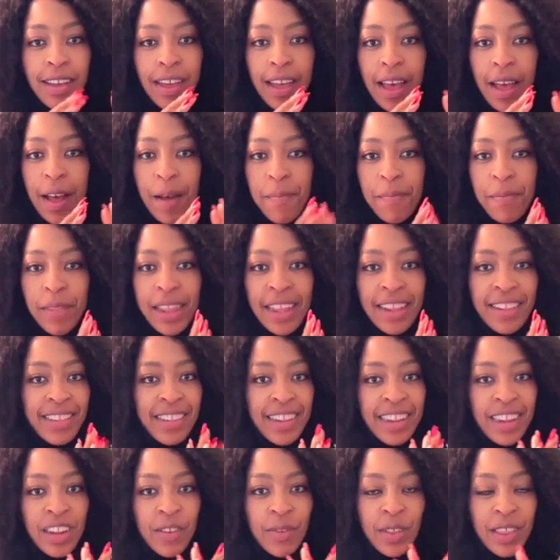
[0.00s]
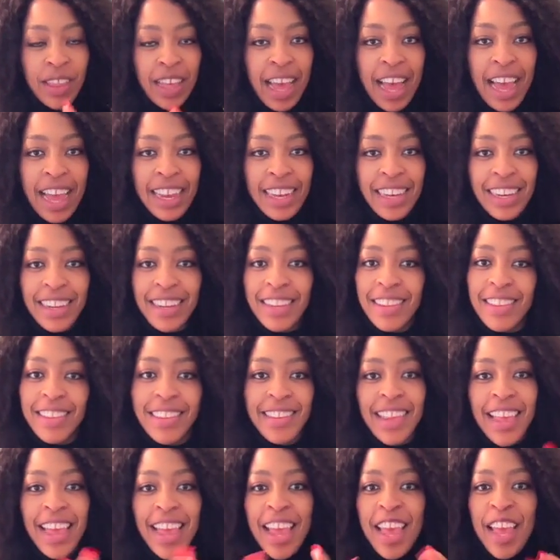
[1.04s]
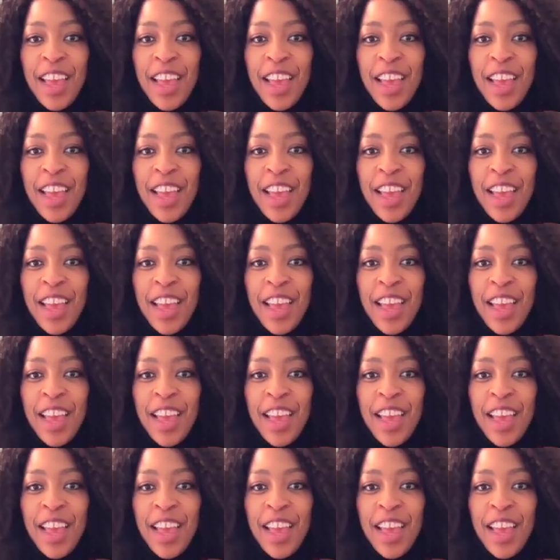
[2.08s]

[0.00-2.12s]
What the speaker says: Let's lead with kindness.